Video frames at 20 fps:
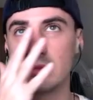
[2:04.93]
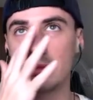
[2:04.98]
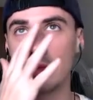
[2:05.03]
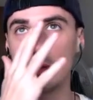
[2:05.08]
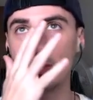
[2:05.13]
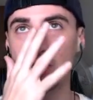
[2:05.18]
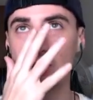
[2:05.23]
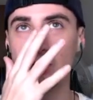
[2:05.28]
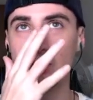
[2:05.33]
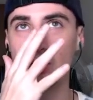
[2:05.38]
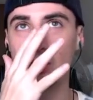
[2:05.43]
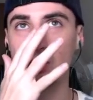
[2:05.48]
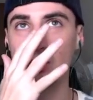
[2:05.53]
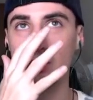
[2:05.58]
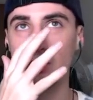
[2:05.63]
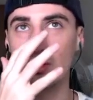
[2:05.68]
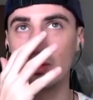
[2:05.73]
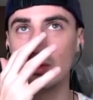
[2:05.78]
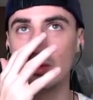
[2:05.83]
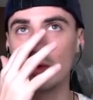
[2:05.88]
maybe not
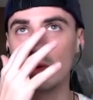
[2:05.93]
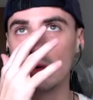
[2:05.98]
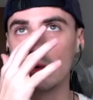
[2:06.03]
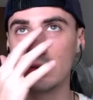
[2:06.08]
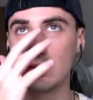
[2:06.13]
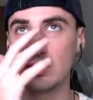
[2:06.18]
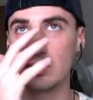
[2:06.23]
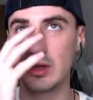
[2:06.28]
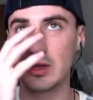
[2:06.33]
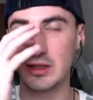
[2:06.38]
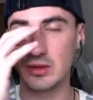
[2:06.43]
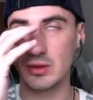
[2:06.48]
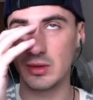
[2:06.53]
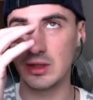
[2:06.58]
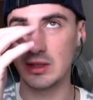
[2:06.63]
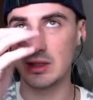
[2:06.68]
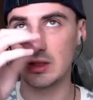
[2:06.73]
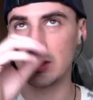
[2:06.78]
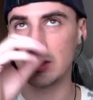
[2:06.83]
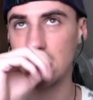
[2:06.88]
all, there's
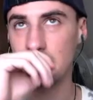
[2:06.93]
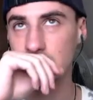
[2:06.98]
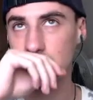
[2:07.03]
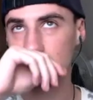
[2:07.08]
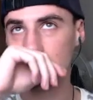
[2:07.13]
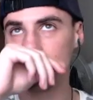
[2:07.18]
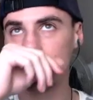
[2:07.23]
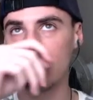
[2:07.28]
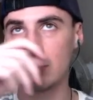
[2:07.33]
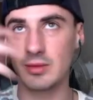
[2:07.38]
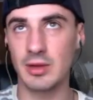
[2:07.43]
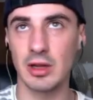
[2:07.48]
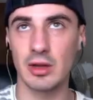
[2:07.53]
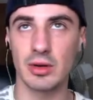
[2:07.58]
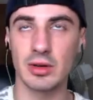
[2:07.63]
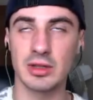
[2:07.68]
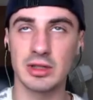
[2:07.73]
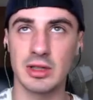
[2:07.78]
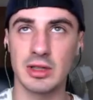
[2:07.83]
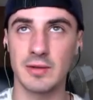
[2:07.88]
always exceptions, a
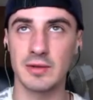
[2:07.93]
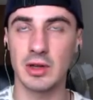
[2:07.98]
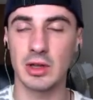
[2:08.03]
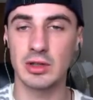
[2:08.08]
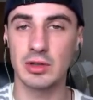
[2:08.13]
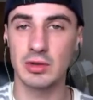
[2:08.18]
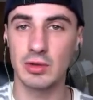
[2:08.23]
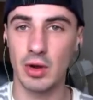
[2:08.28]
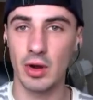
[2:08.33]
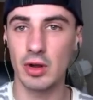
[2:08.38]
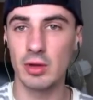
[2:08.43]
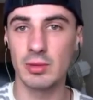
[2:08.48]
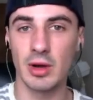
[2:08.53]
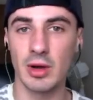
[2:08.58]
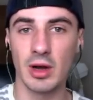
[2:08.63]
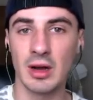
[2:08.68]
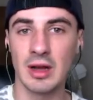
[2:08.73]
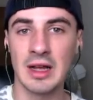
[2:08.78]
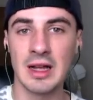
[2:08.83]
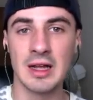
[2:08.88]
lot of stuff does grow,
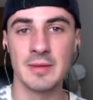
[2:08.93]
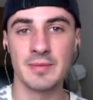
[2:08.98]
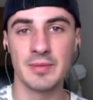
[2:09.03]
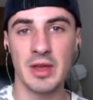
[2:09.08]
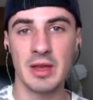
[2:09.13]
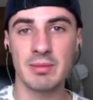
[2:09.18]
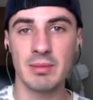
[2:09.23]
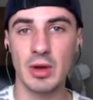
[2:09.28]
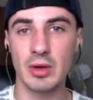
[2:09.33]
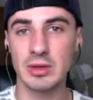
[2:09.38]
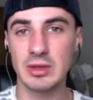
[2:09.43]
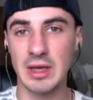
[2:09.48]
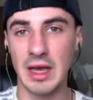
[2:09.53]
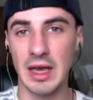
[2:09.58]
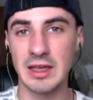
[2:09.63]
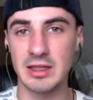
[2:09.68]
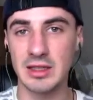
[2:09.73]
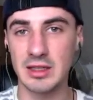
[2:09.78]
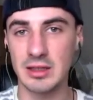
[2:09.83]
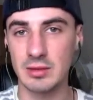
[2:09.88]
but in most
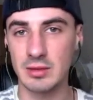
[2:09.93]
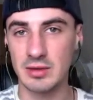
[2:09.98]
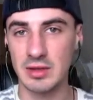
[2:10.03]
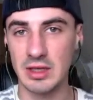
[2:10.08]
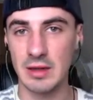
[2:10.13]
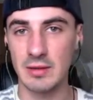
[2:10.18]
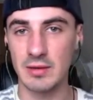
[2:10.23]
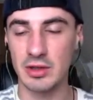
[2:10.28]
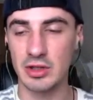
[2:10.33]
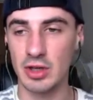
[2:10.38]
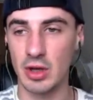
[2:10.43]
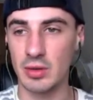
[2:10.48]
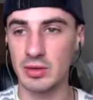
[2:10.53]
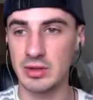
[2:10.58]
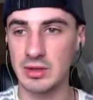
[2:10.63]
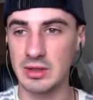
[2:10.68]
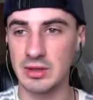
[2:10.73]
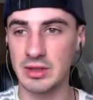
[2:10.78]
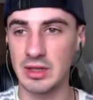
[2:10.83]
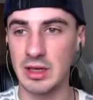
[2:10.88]
cases with TV
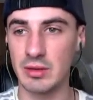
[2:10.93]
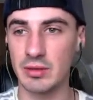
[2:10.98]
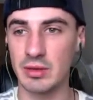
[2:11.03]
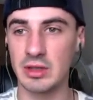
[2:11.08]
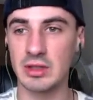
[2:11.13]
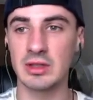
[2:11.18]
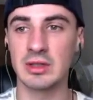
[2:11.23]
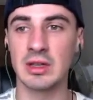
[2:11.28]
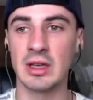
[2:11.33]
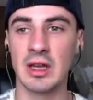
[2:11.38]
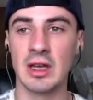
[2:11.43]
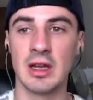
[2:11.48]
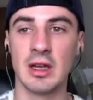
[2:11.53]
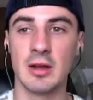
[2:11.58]
shows and series,